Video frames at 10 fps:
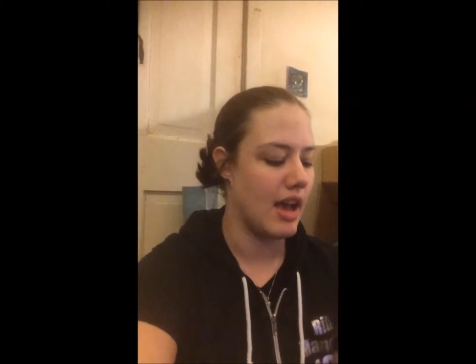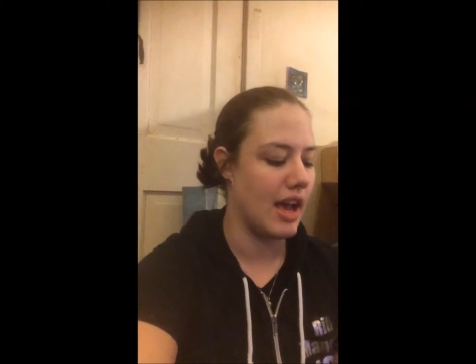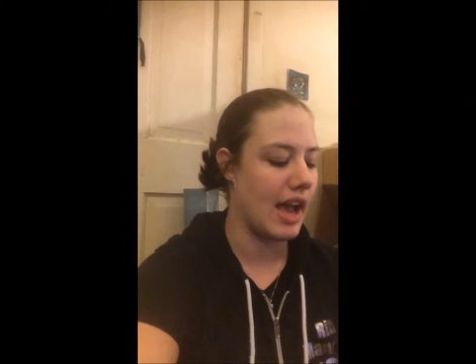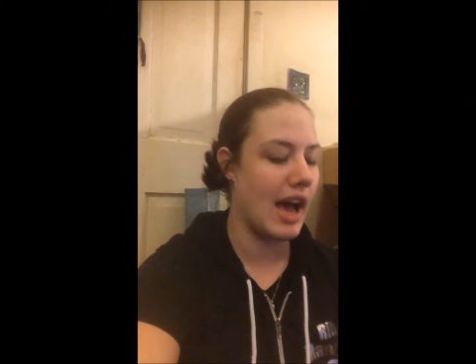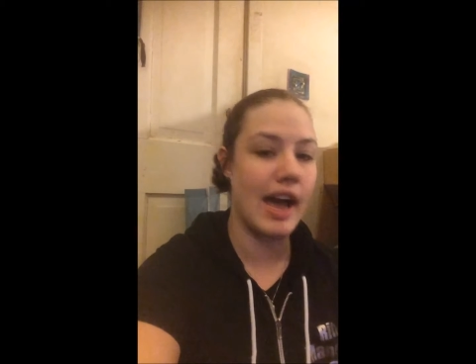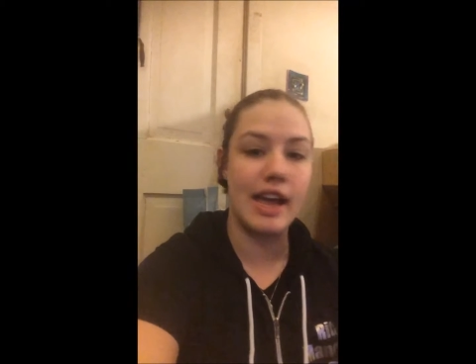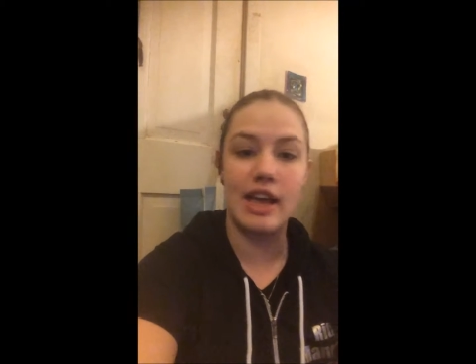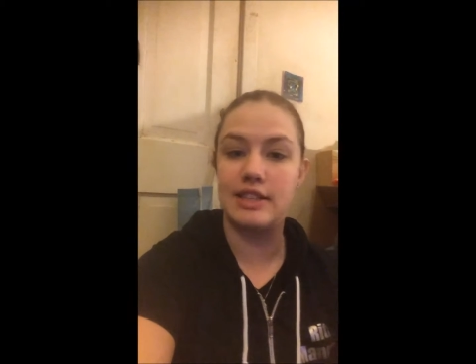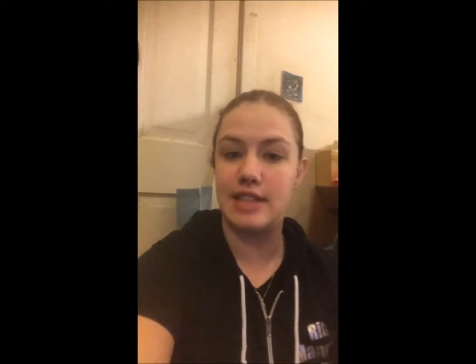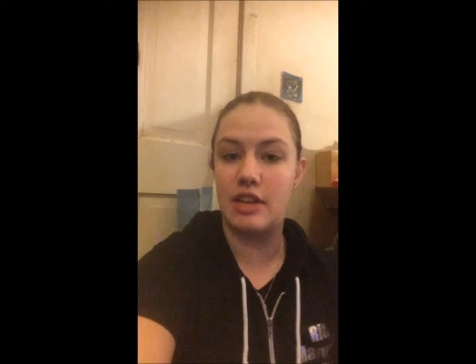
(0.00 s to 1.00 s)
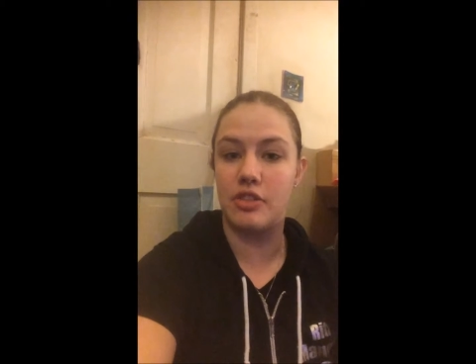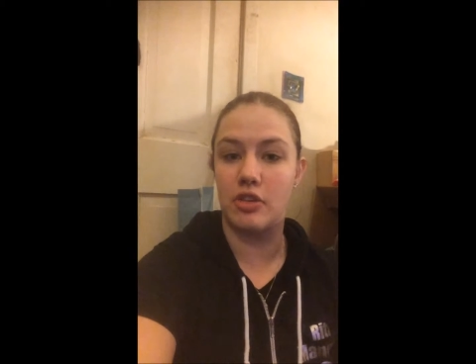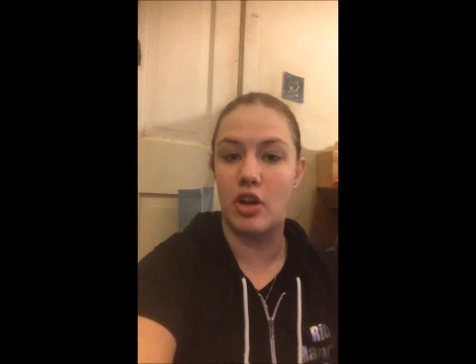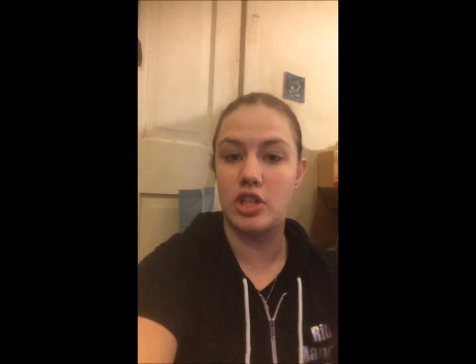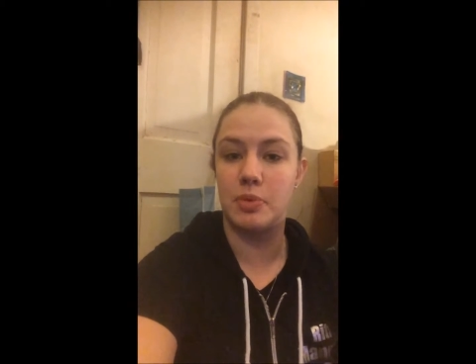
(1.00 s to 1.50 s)
I attended
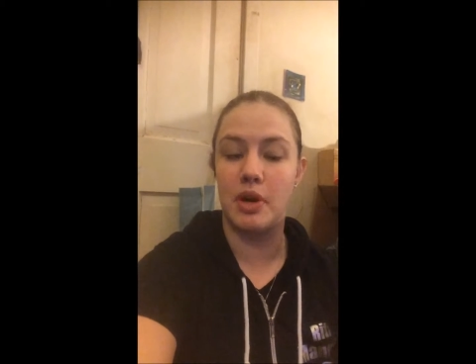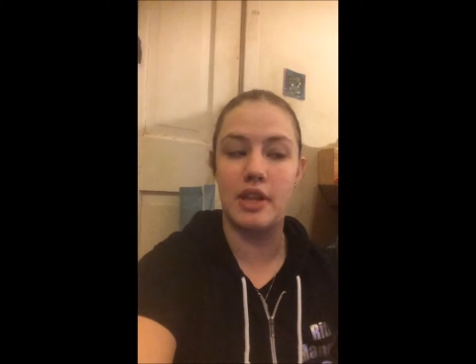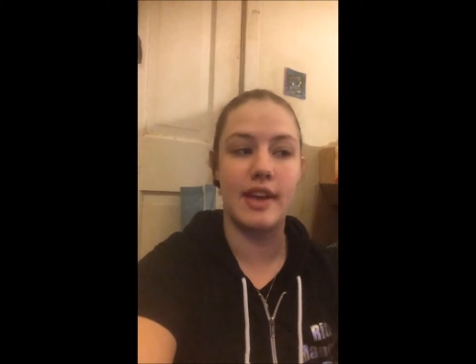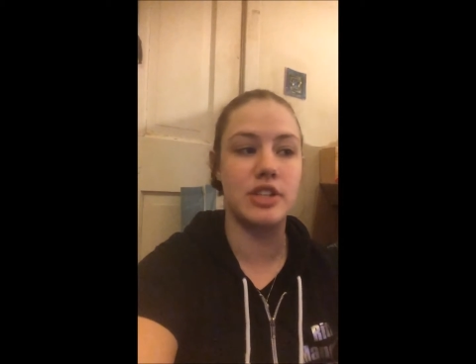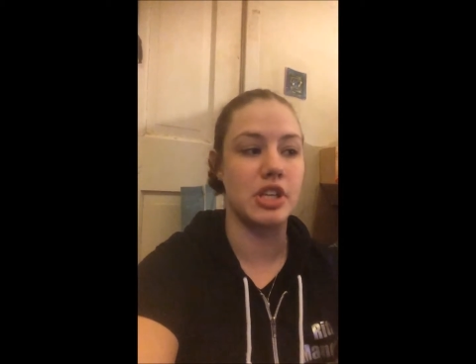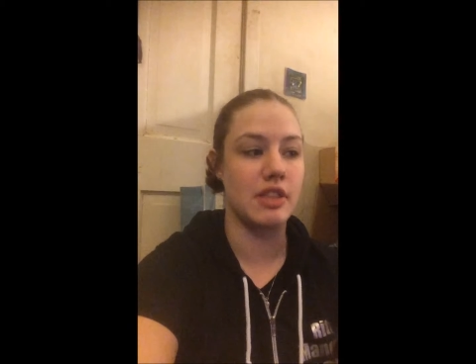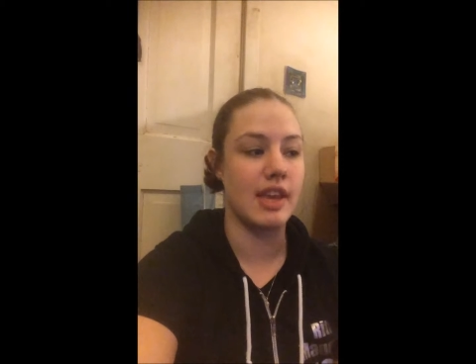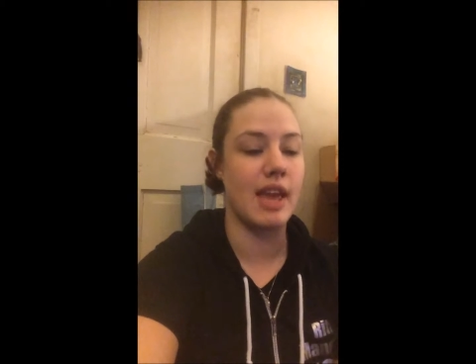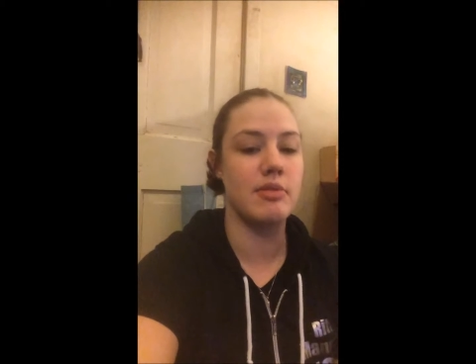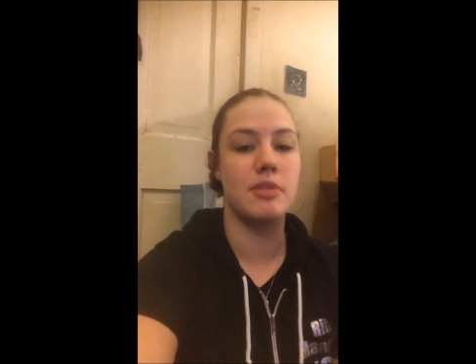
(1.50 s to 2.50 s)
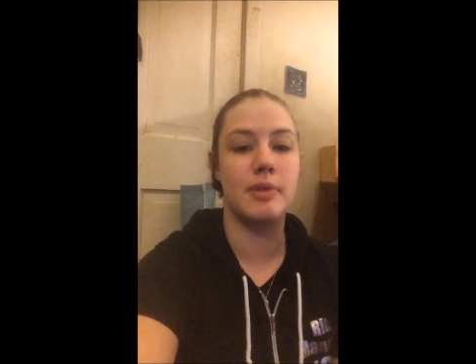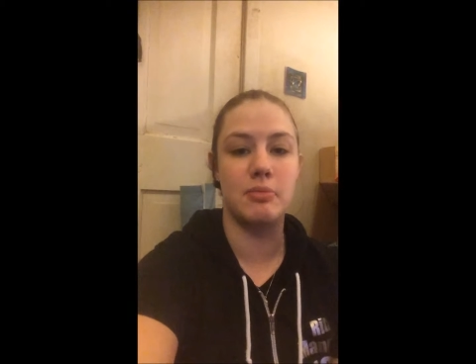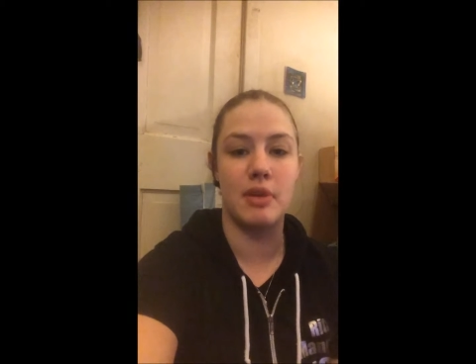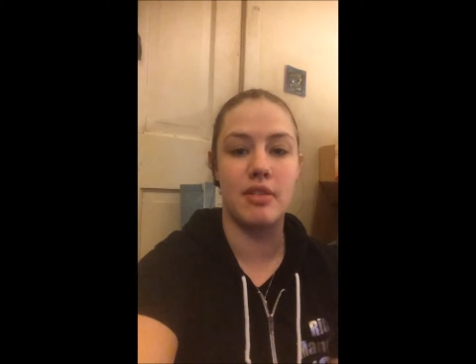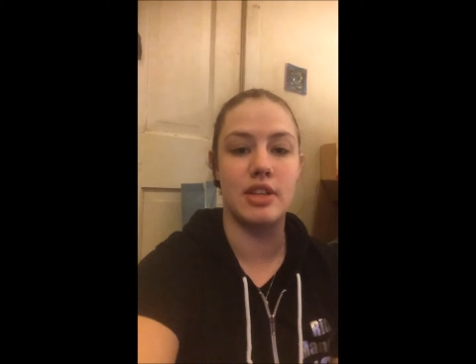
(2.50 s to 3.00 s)
their launch party. They came to the
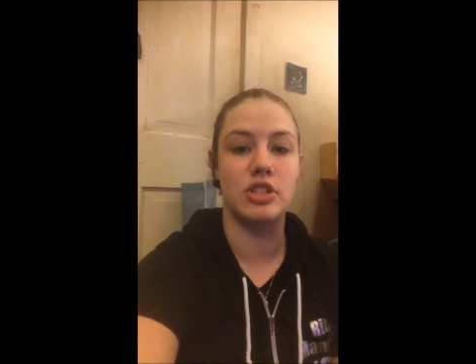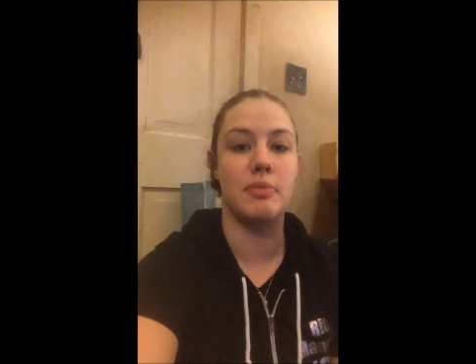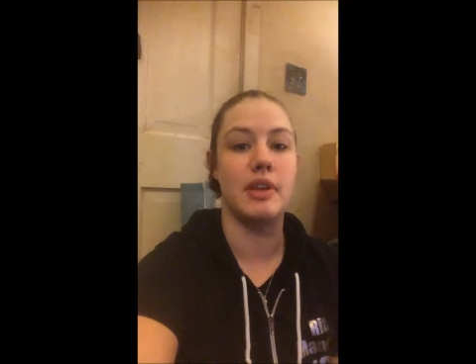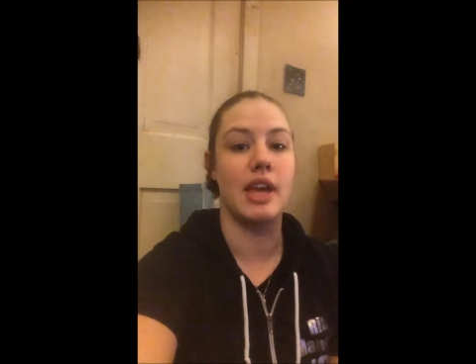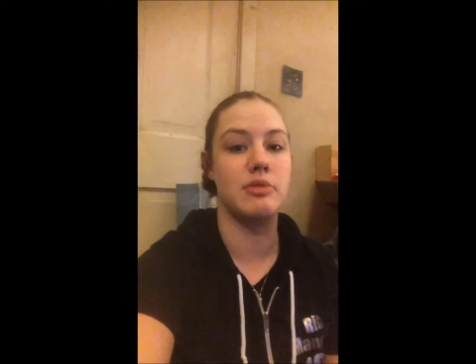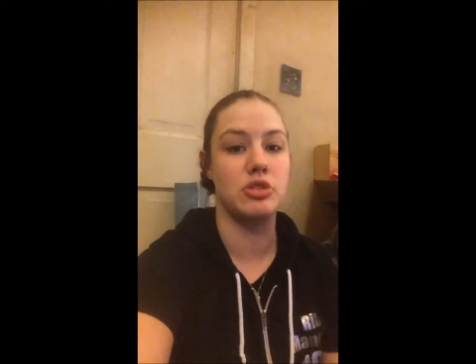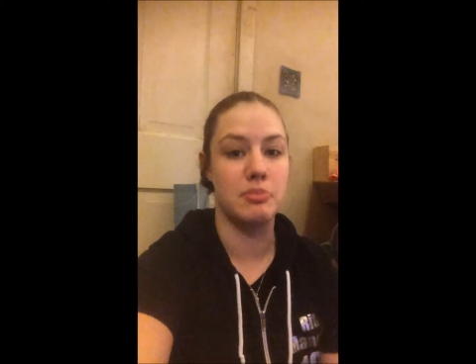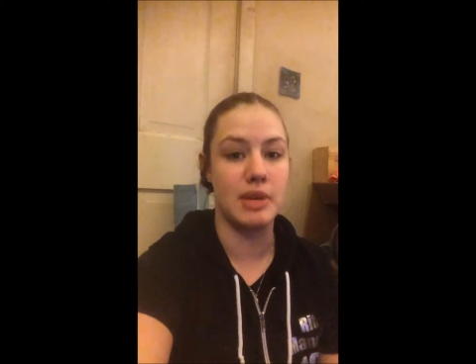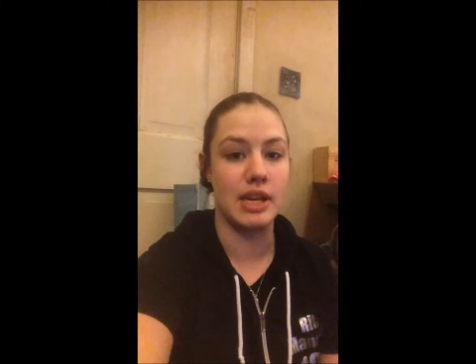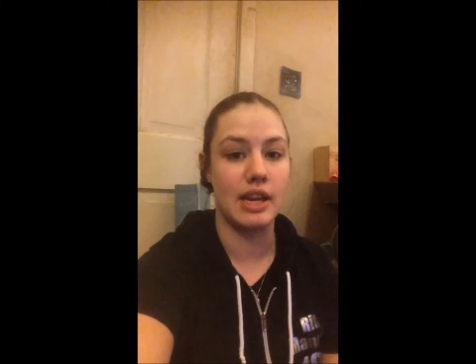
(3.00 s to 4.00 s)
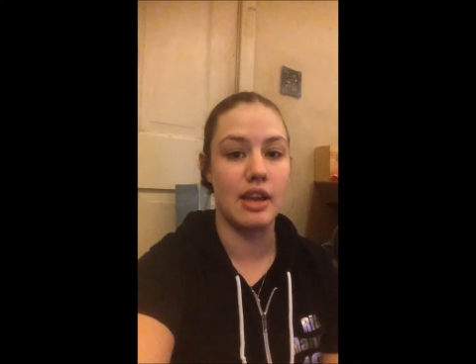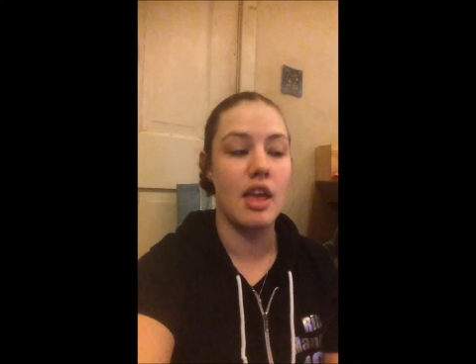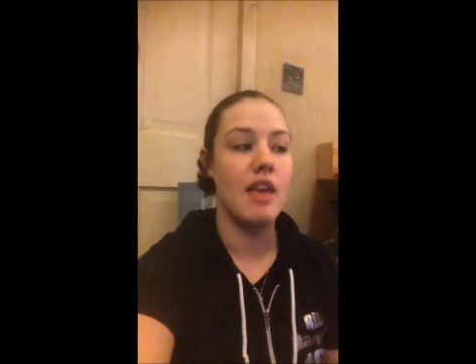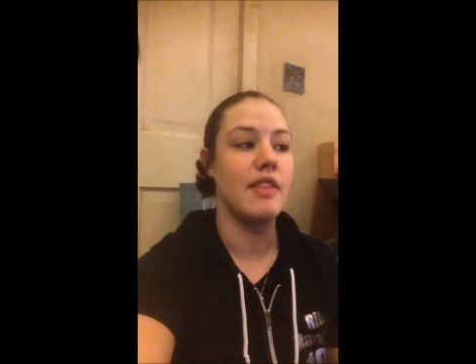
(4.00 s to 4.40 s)
Beard and Mustache Club. They came to a meeting.